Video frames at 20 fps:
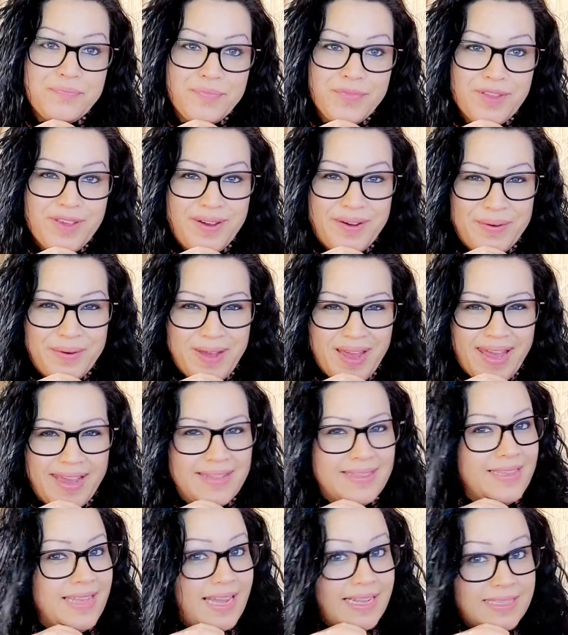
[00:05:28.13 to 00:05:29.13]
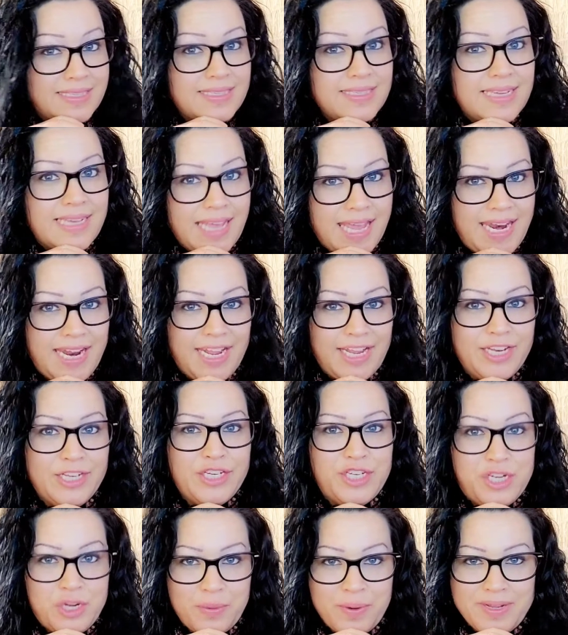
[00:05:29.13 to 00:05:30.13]
Okay, let's get
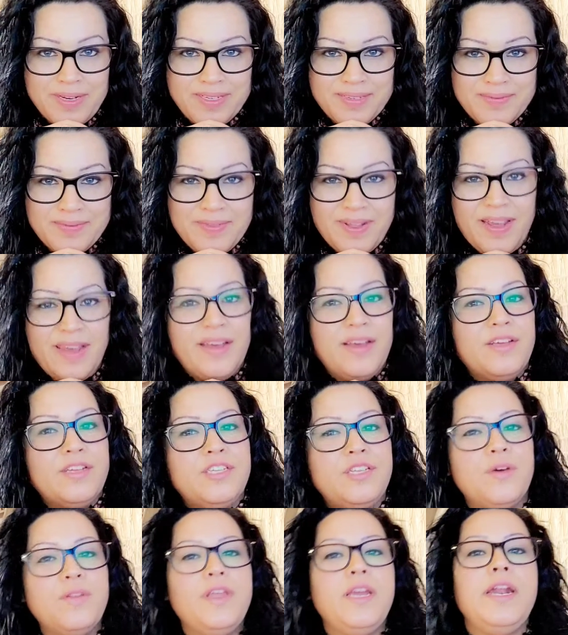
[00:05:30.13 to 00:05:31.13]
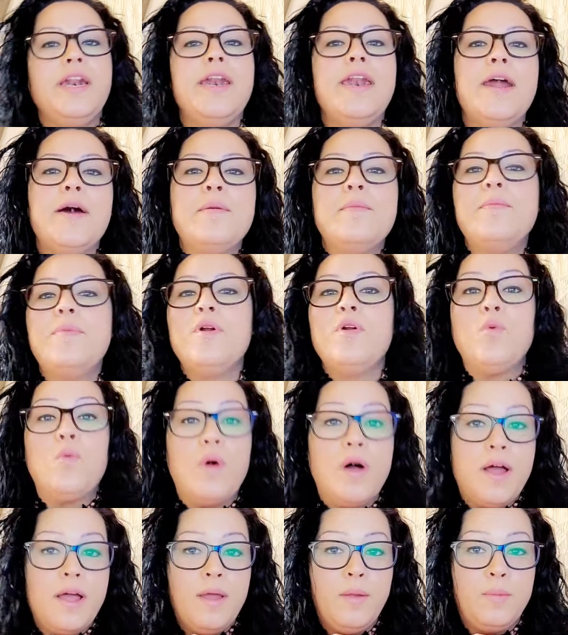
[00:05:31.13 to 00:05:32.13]
into it. So the number
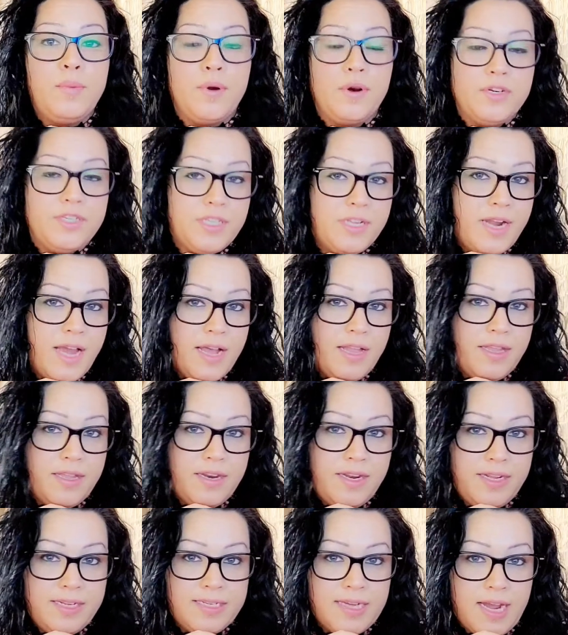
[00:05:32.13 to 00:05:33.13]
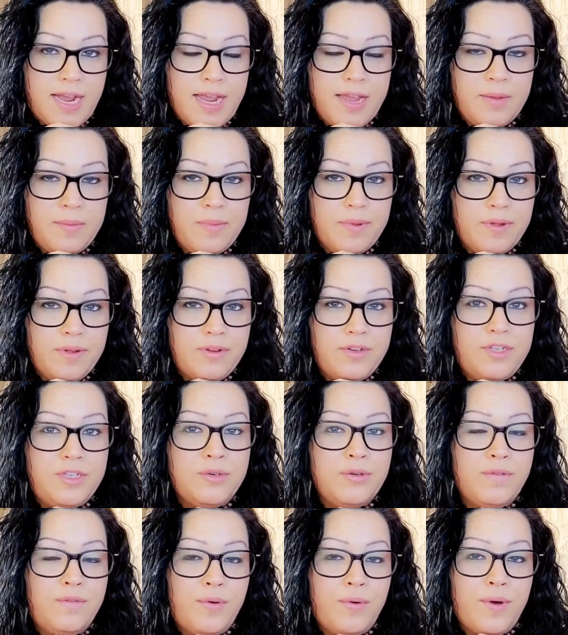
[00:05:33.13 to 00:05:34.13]
one personality type to
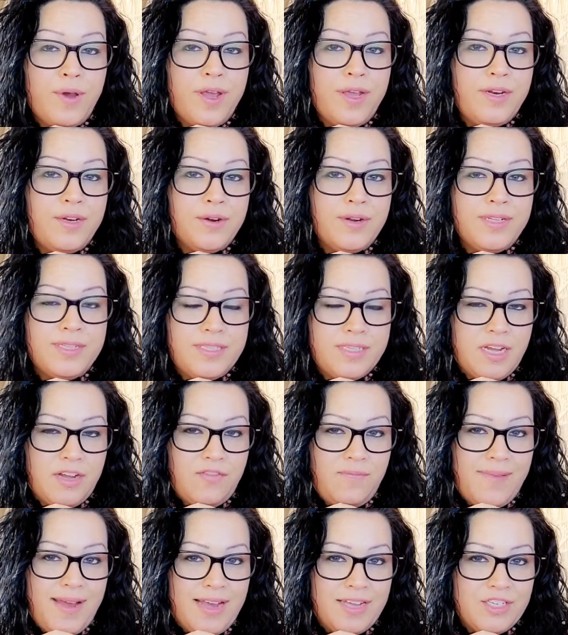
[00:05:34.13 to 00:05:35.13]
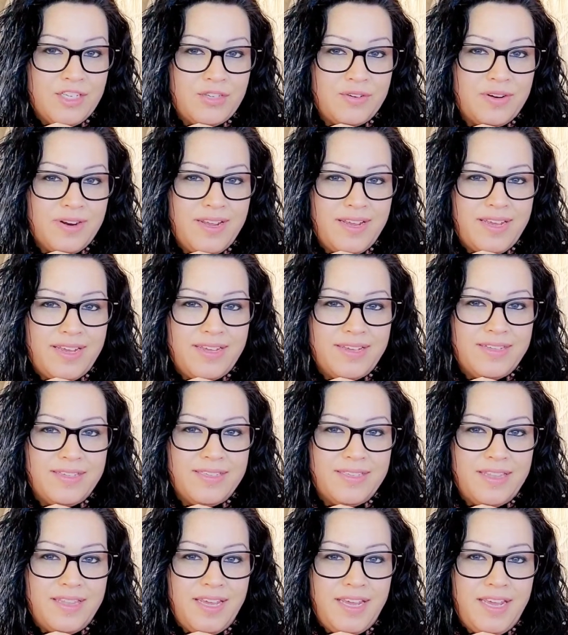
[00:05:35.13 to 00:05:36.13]
avoid during self-mastery
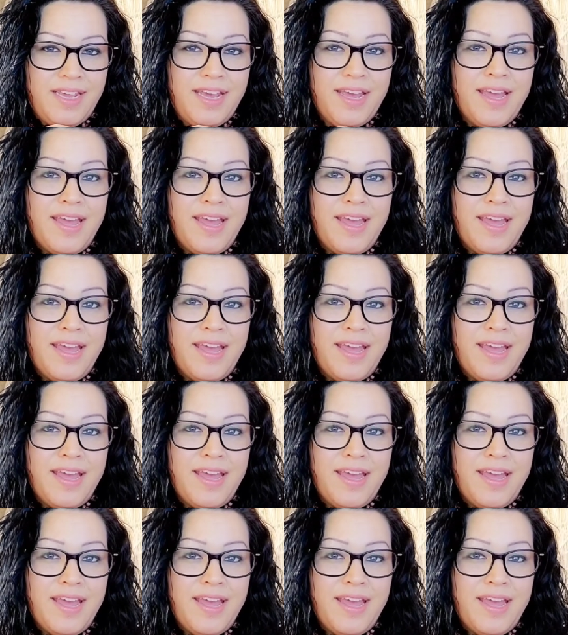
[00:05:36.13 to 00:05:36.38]
is the